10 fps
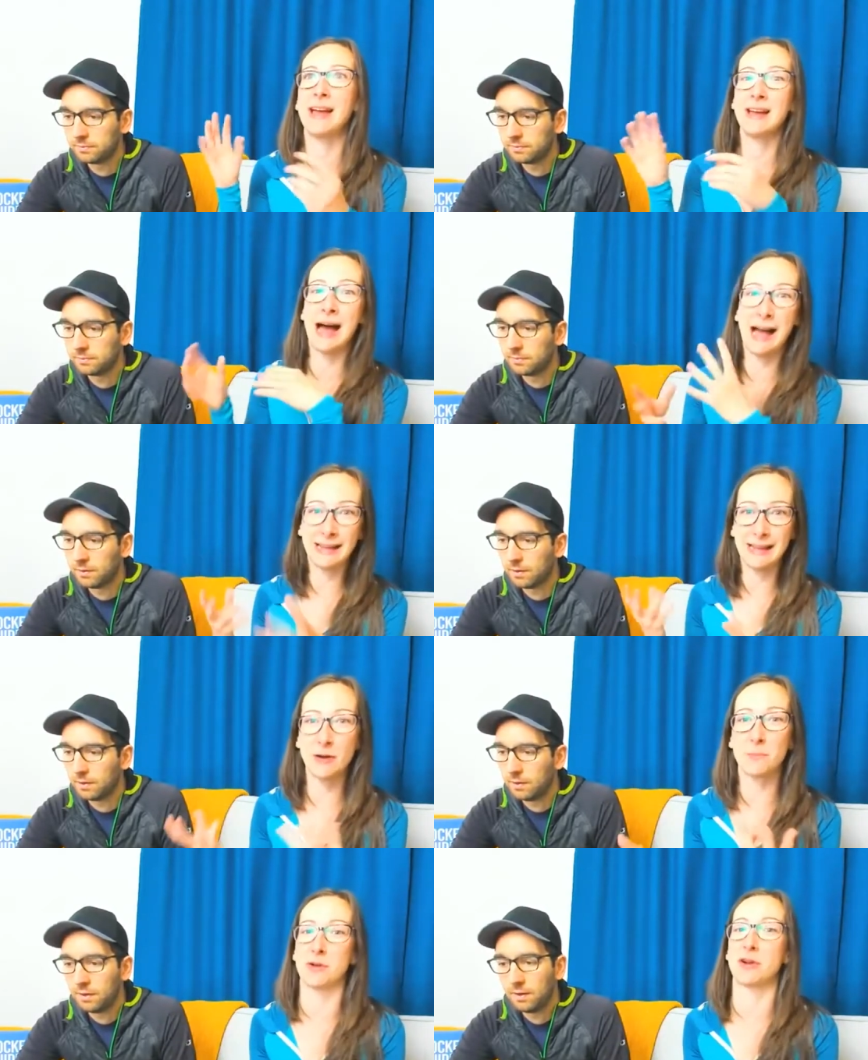Speaker 1: hanging
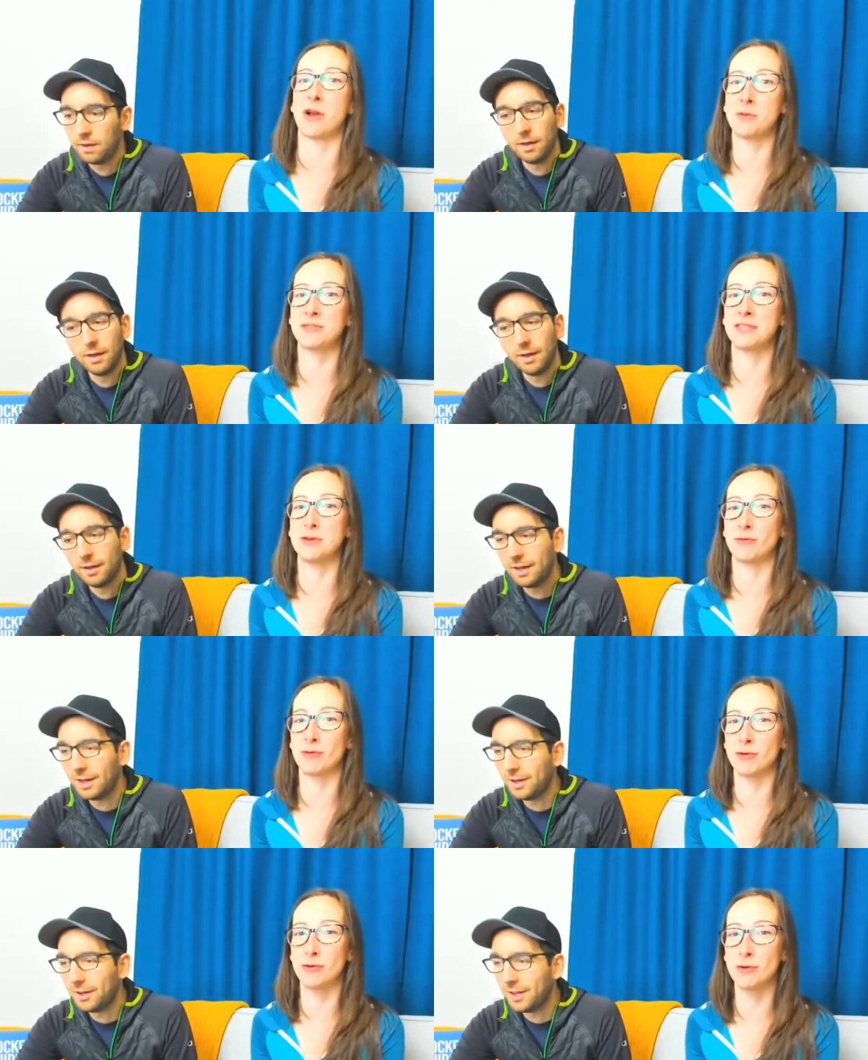up your clothes in your
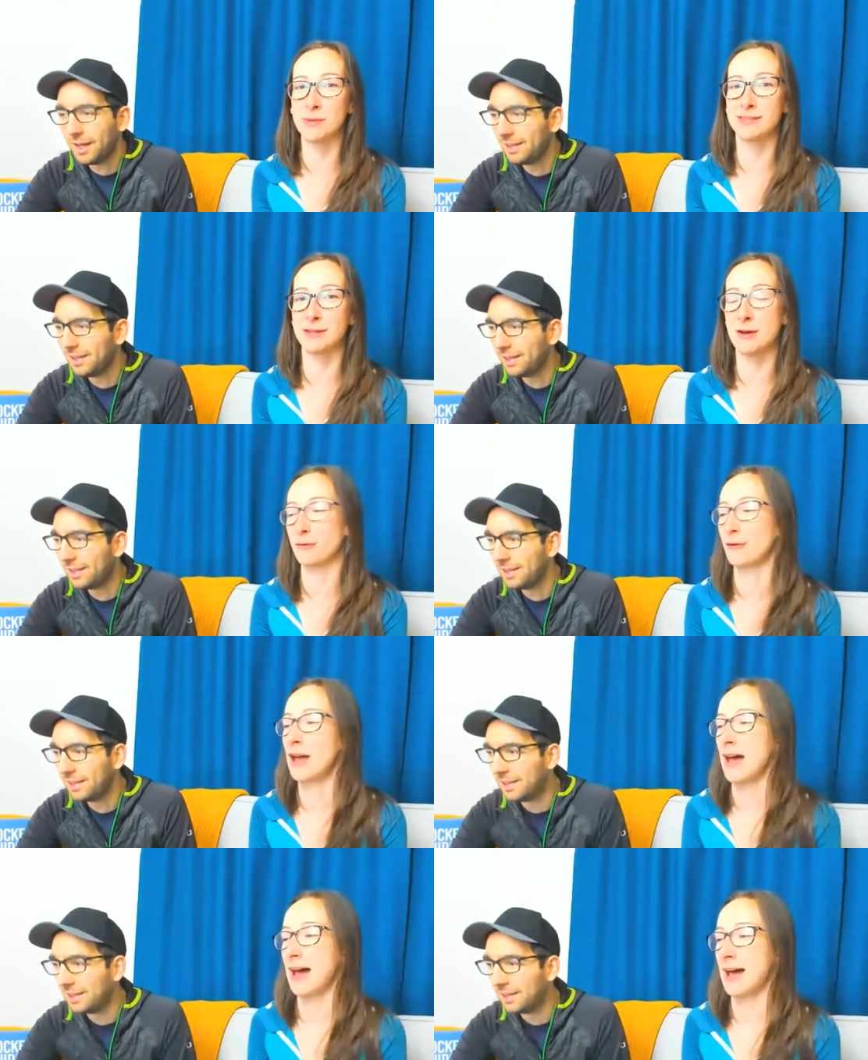oh, room yeah. and stuff.
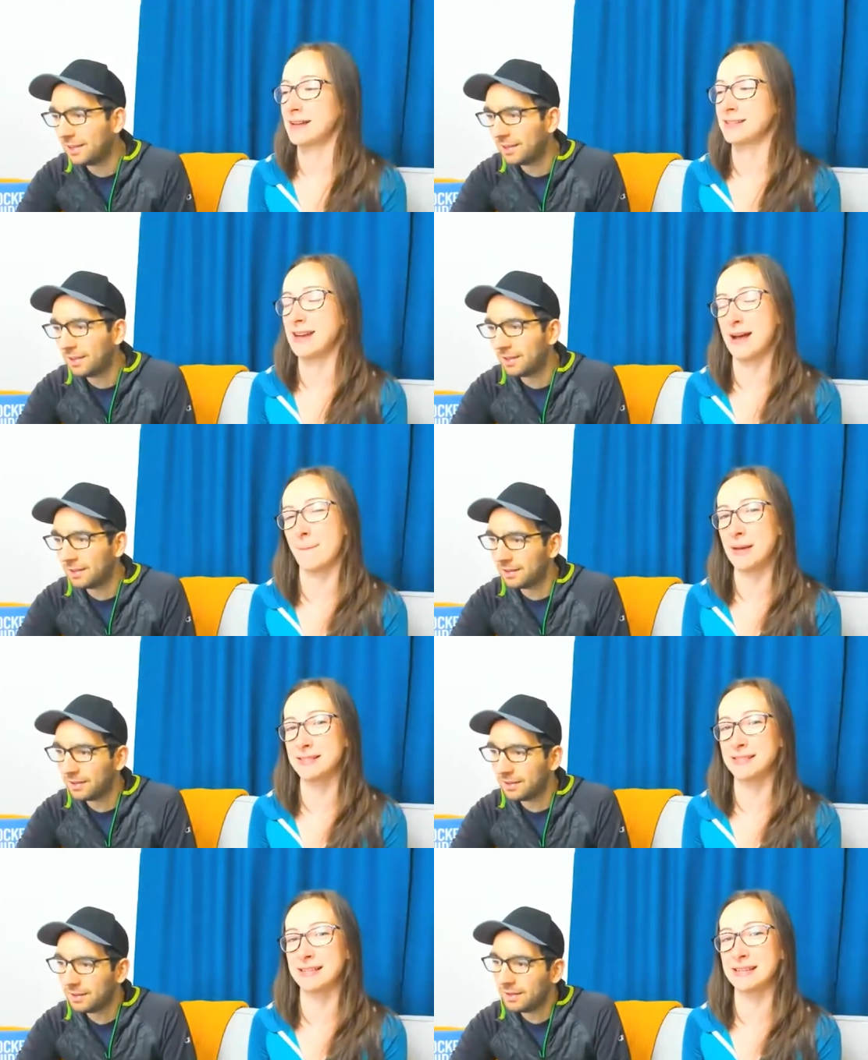Uh, yeah,
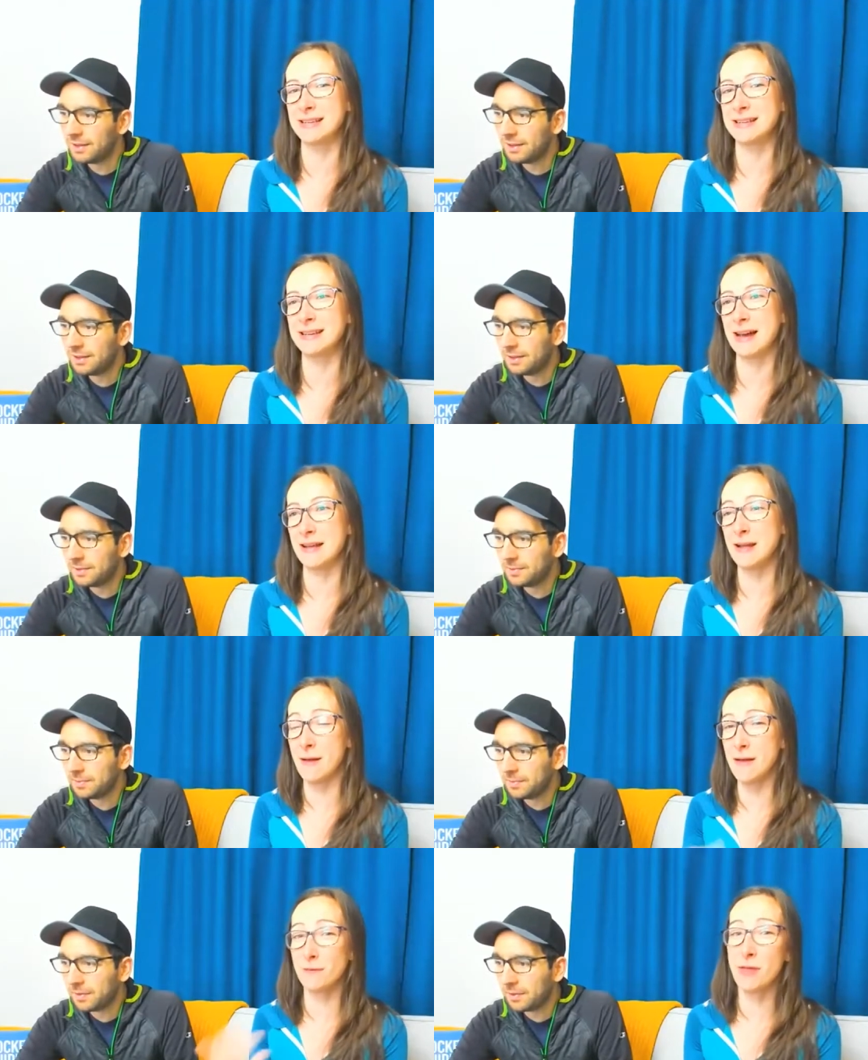basically, if,
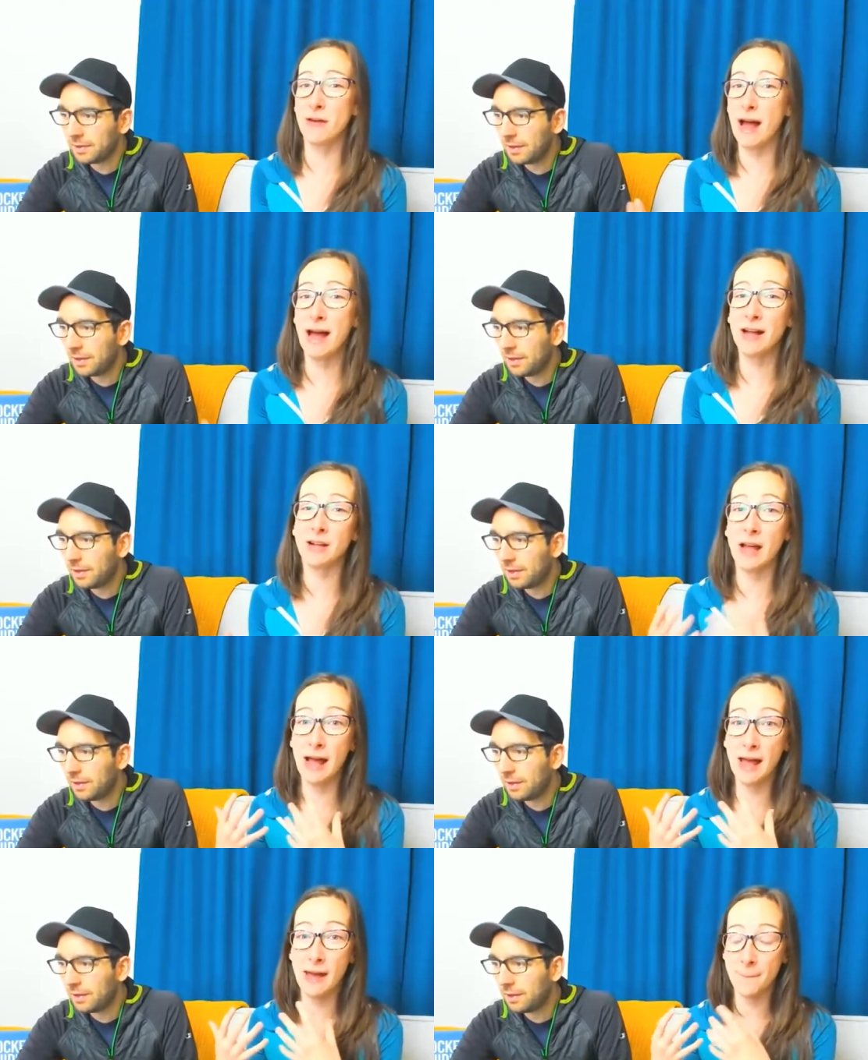if there are
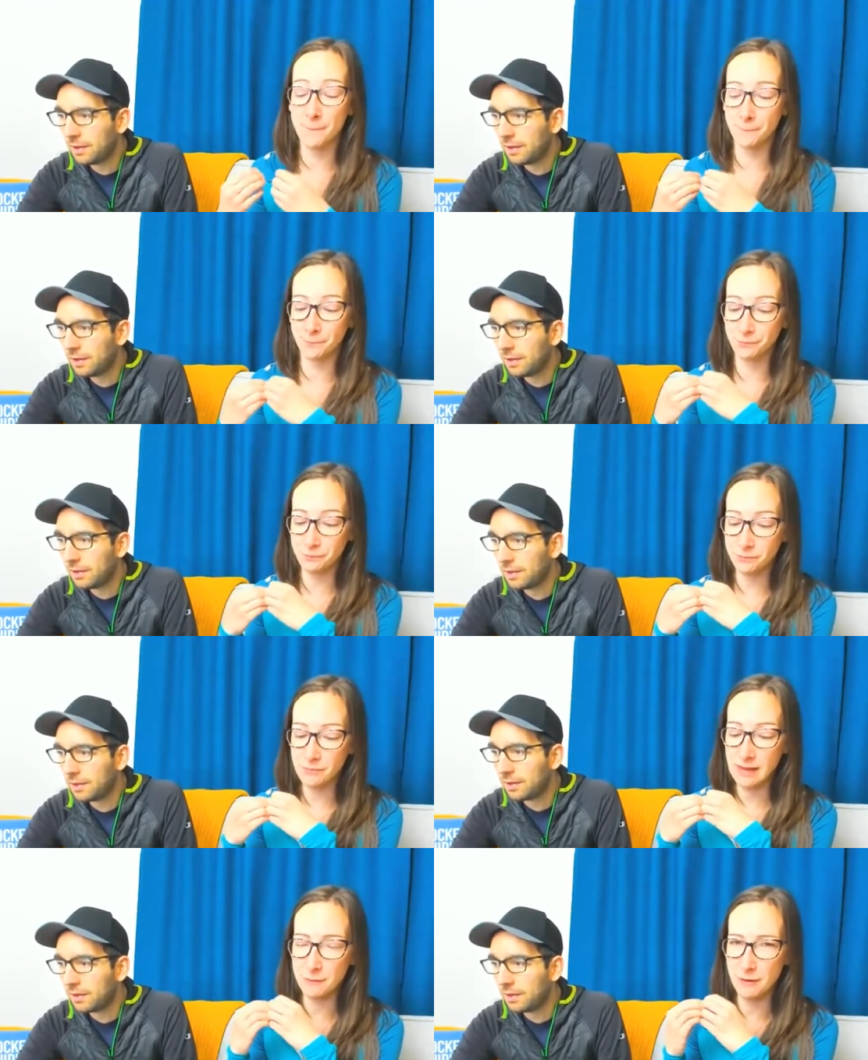um,
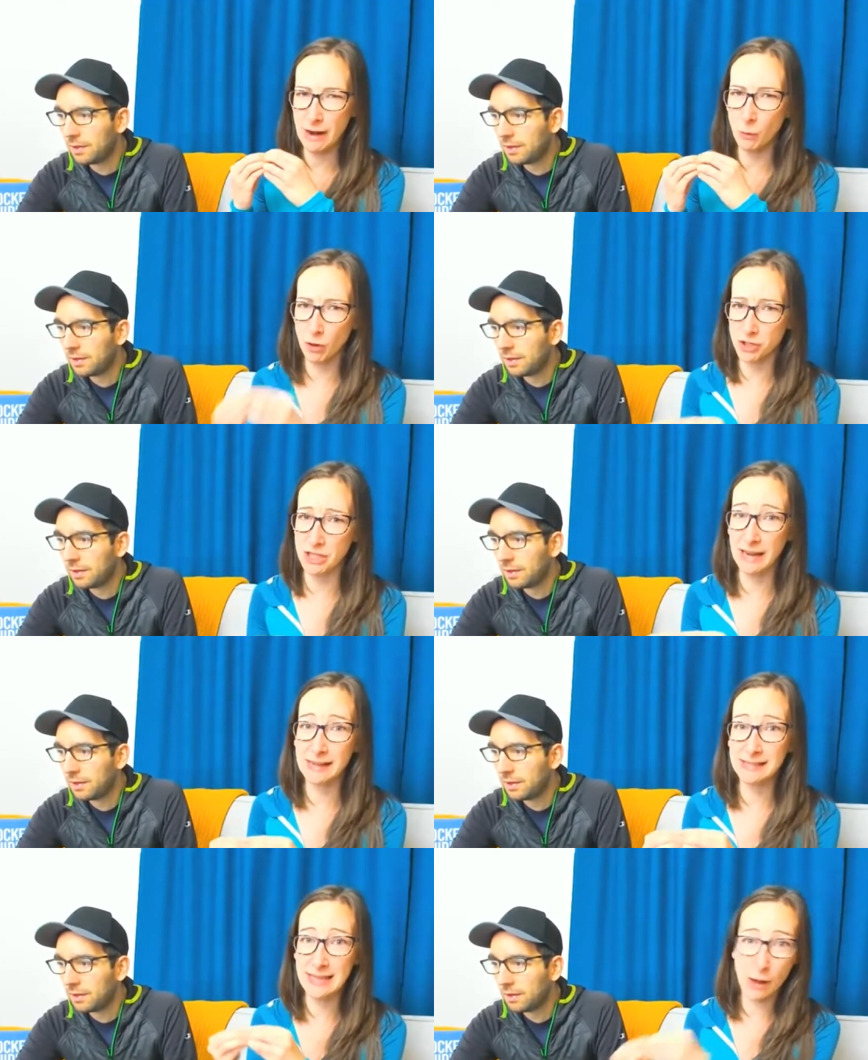if there are washing
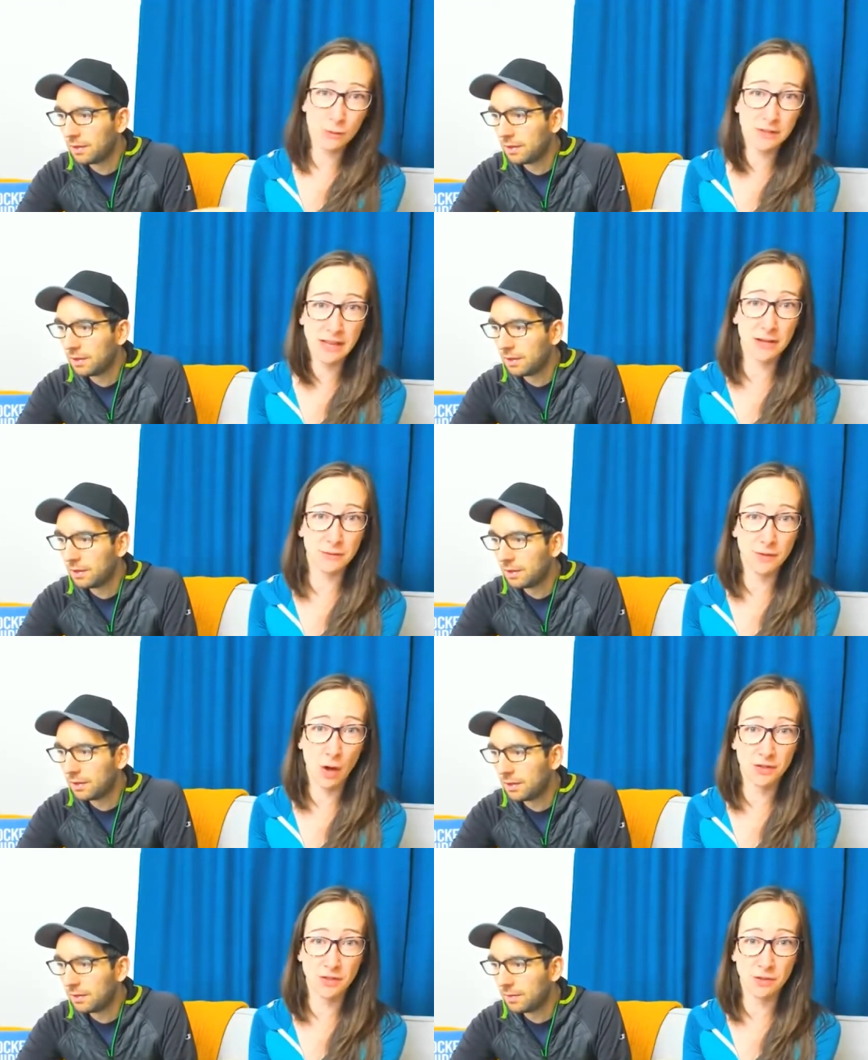lines outside of the
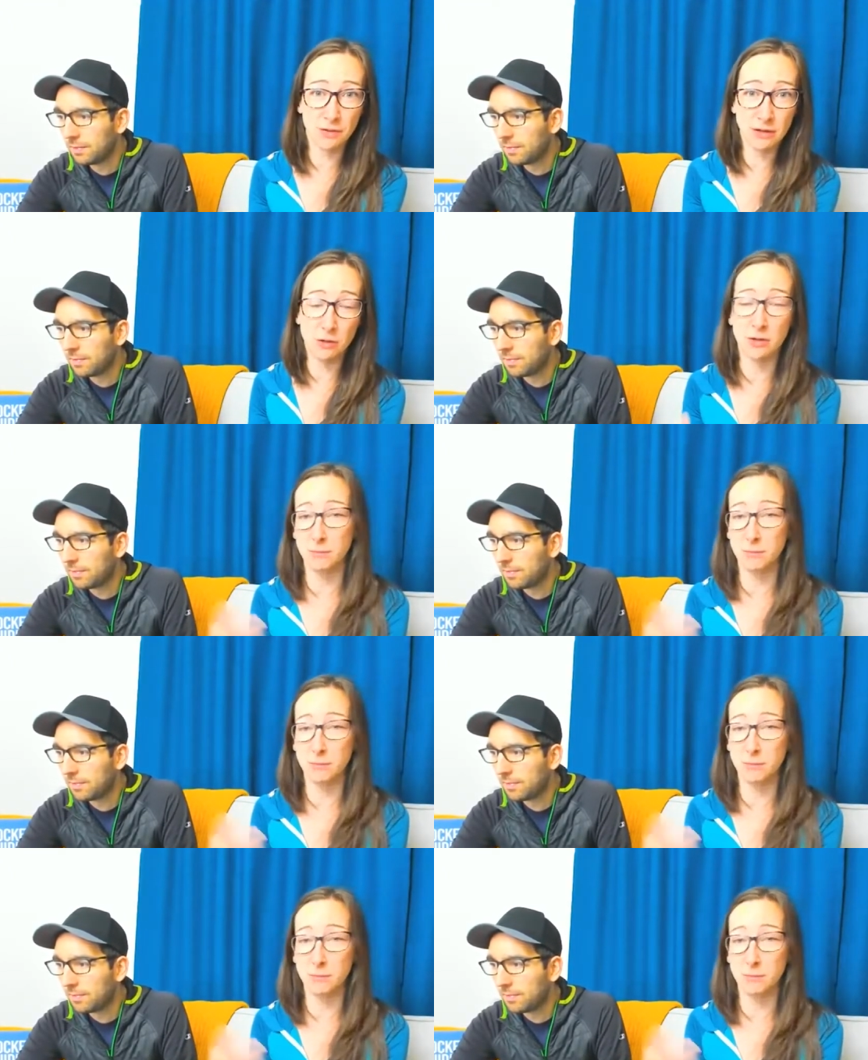hostel, then you can